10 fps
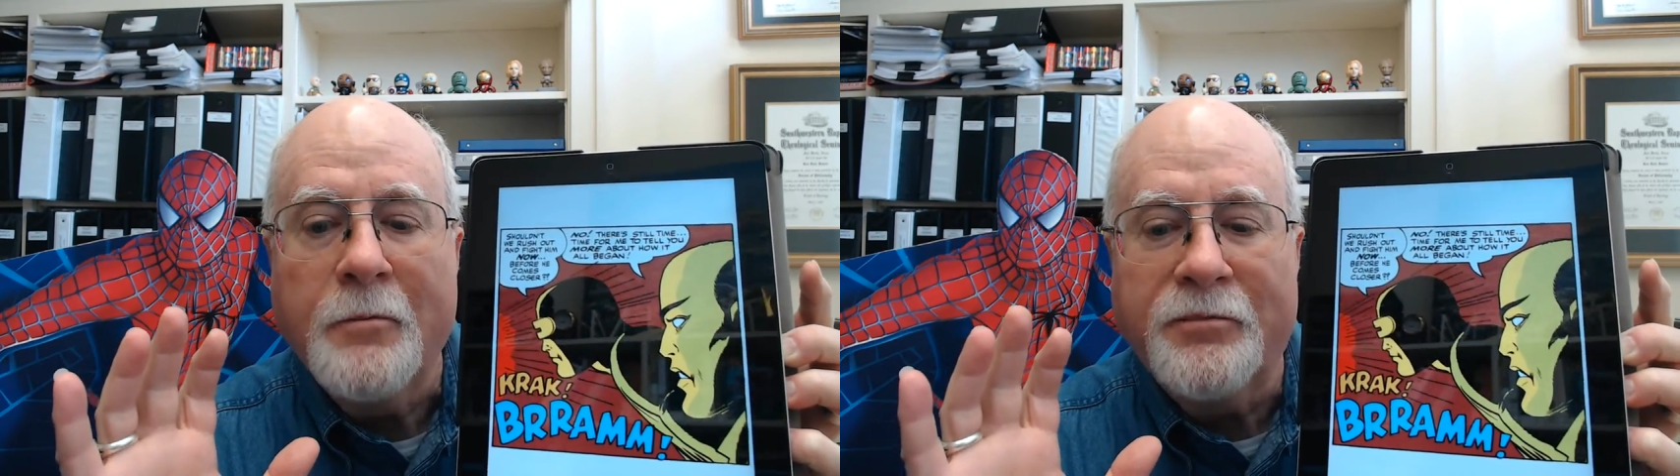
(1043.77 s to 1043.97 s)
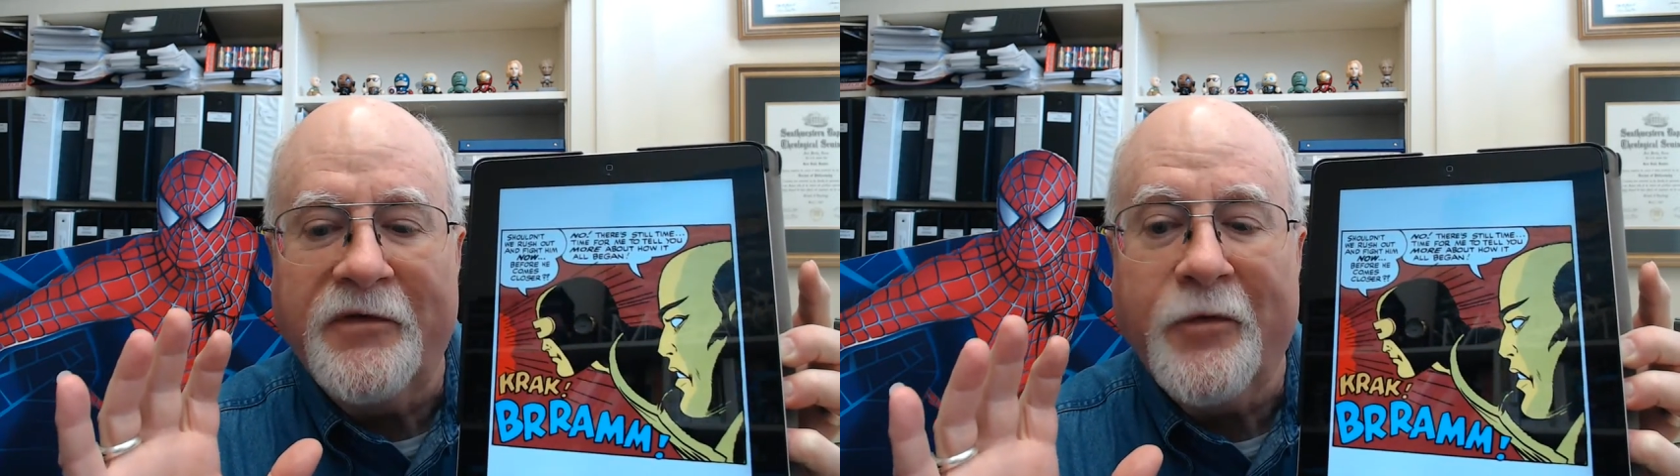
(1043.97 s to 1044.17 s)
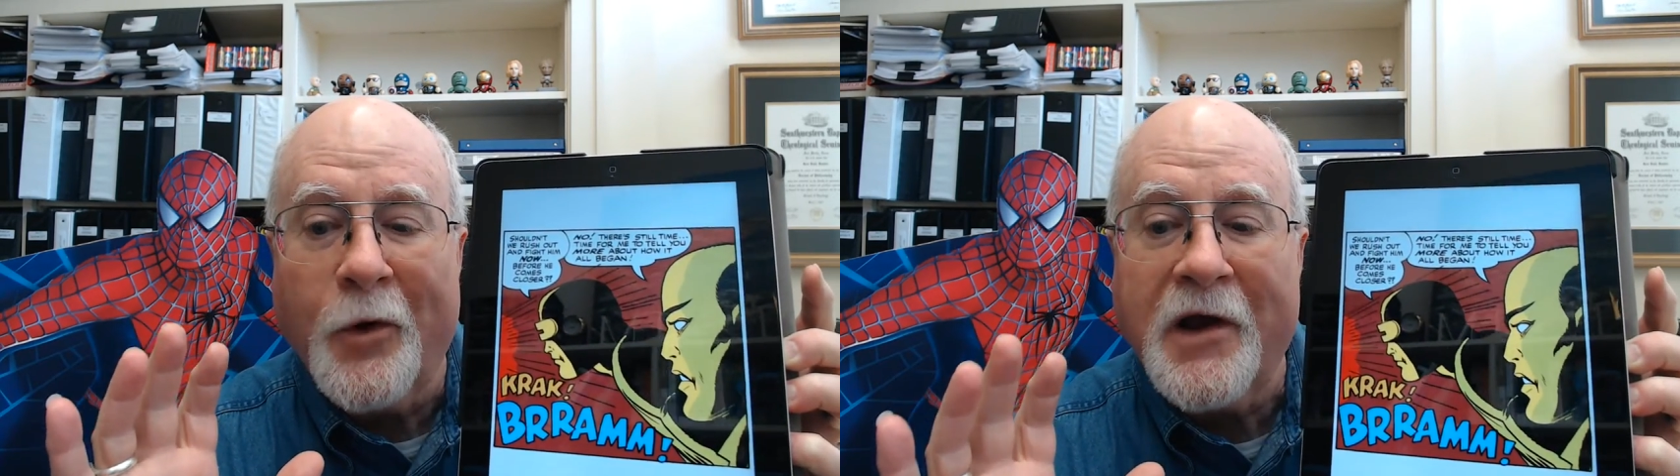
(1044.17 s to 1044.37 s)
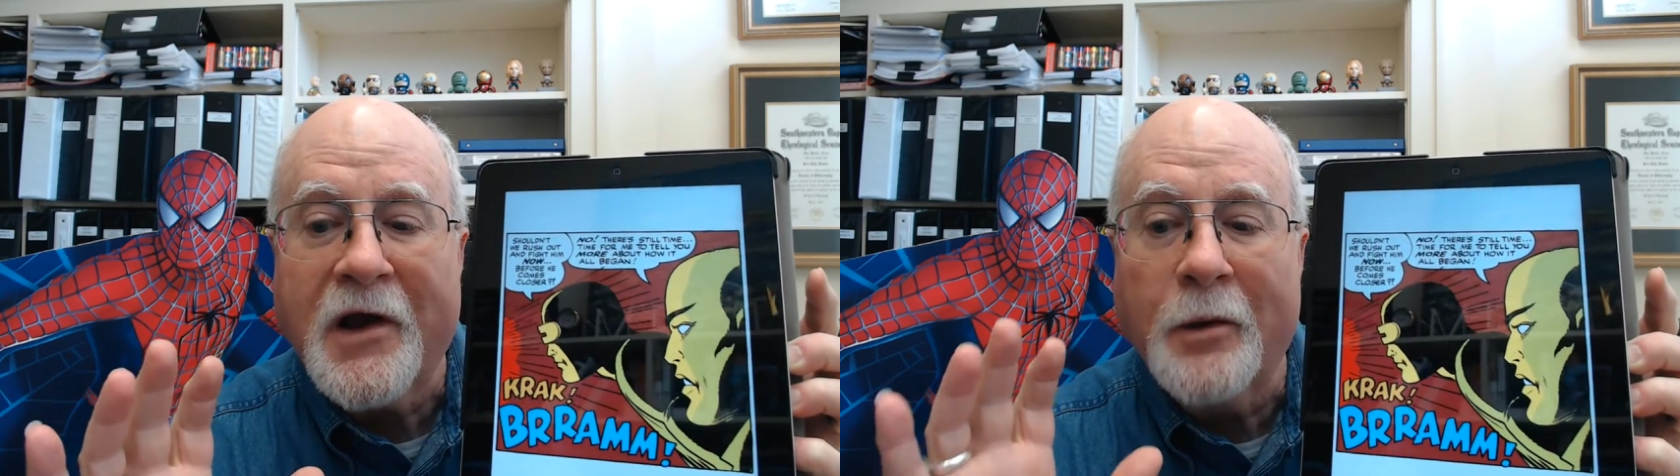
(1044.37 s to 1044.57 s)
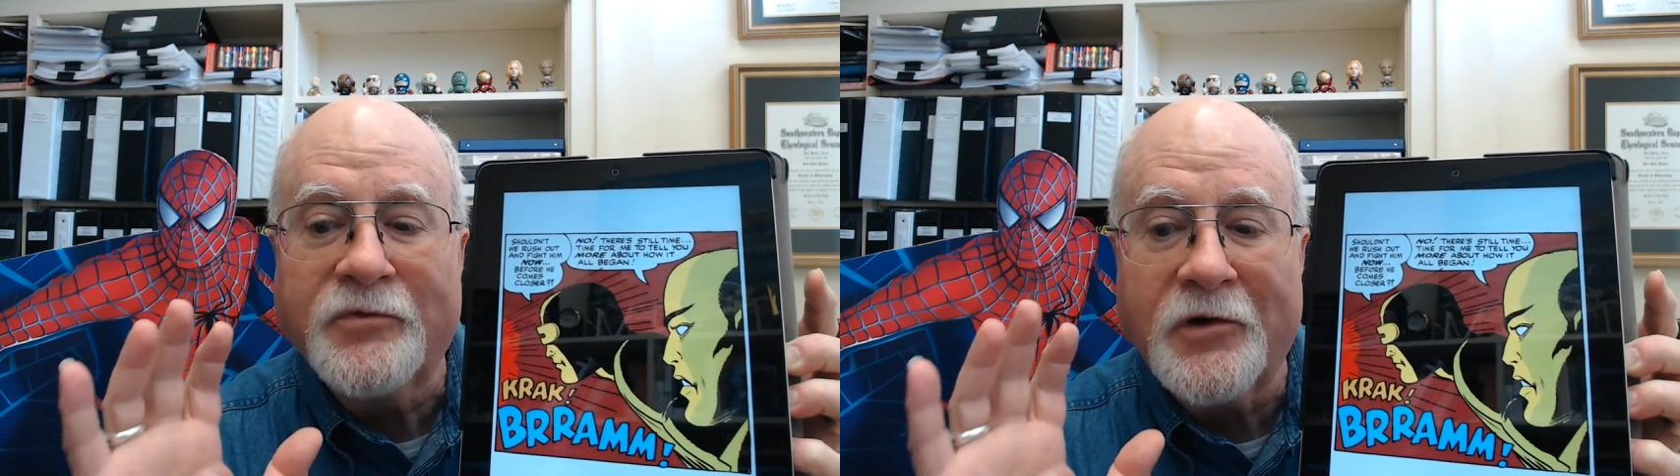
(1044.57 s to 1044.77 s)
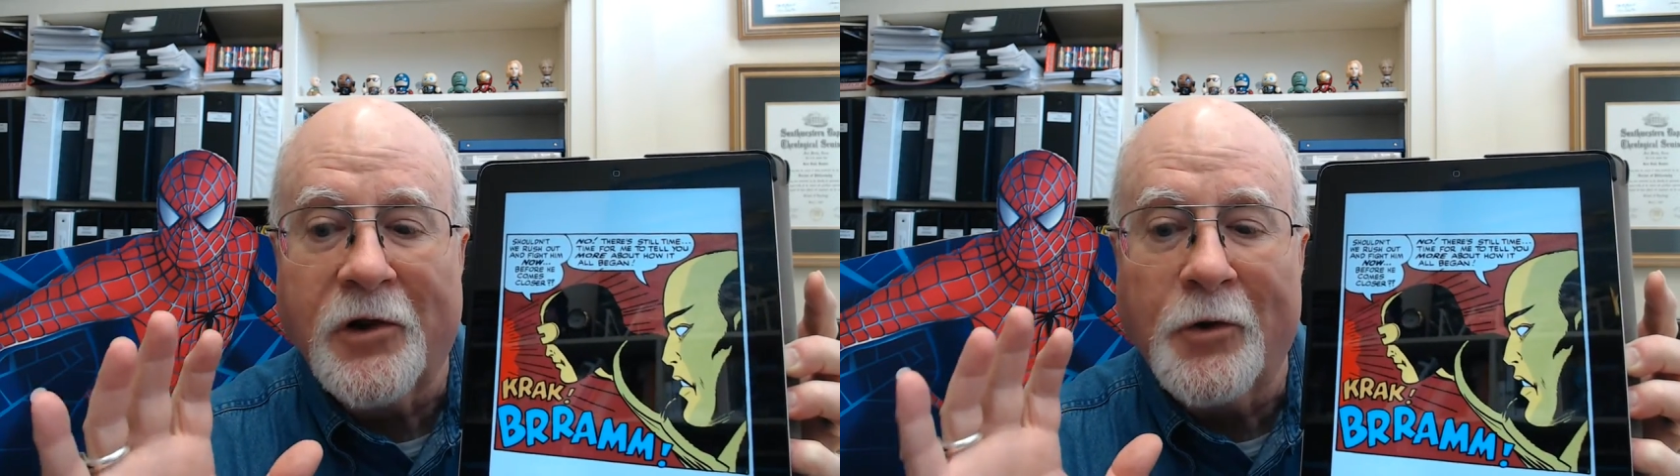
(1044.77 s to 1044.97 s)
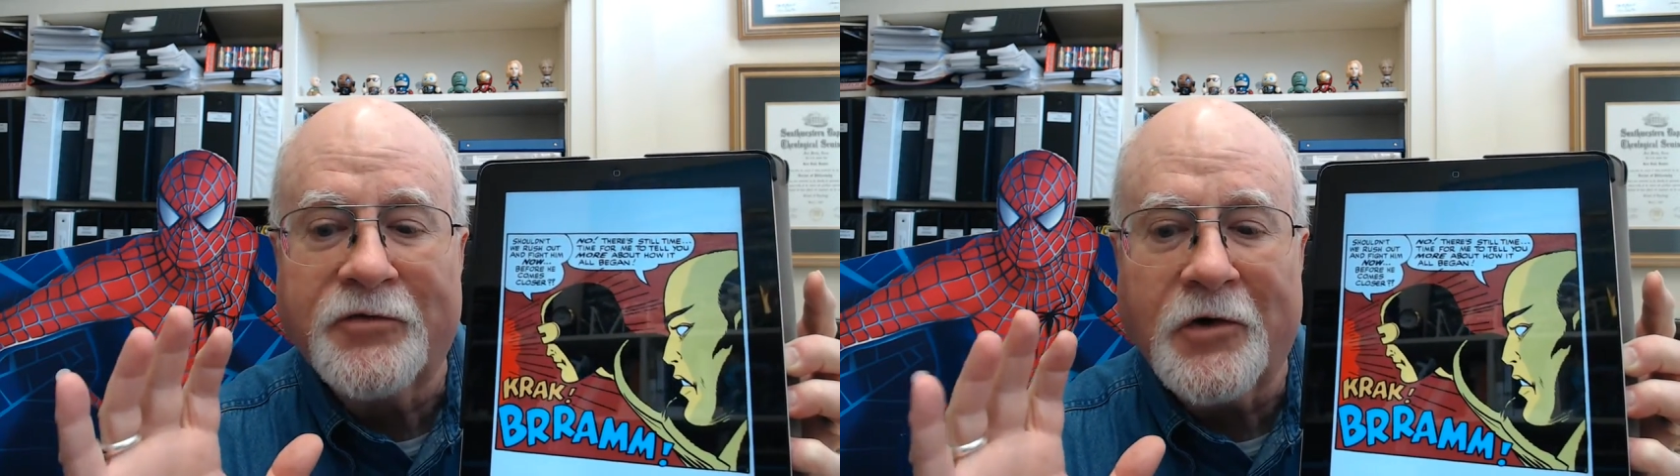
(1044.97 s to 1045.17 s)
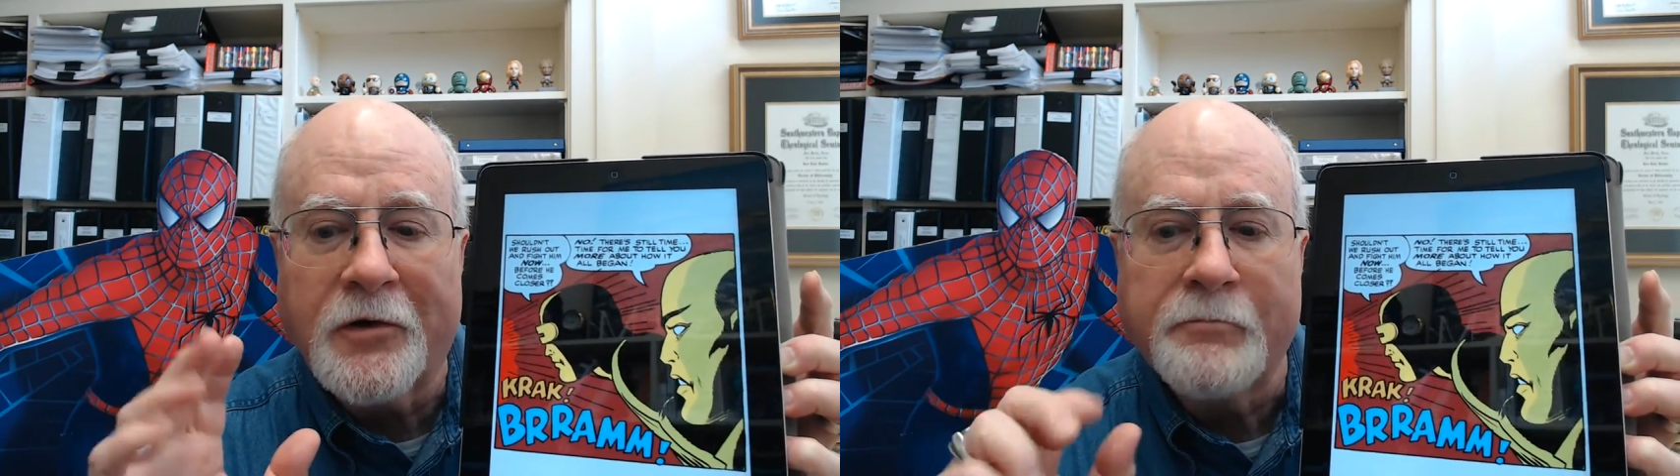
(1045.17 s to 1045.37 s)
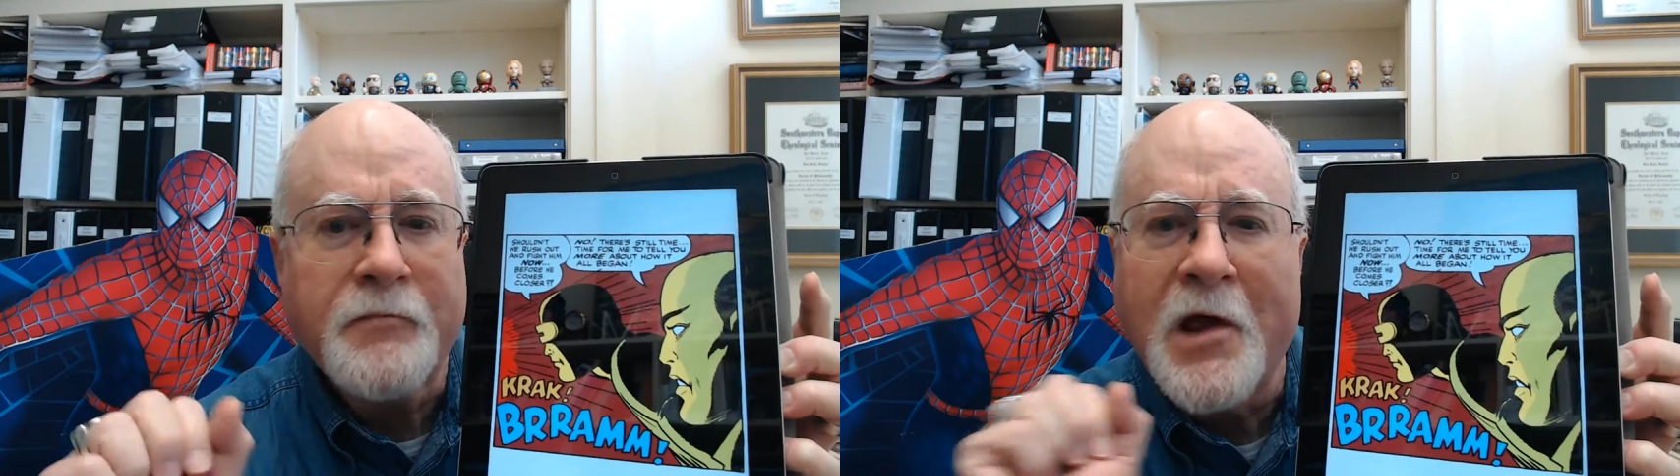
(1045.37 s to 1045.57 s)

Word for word: before he comes closer?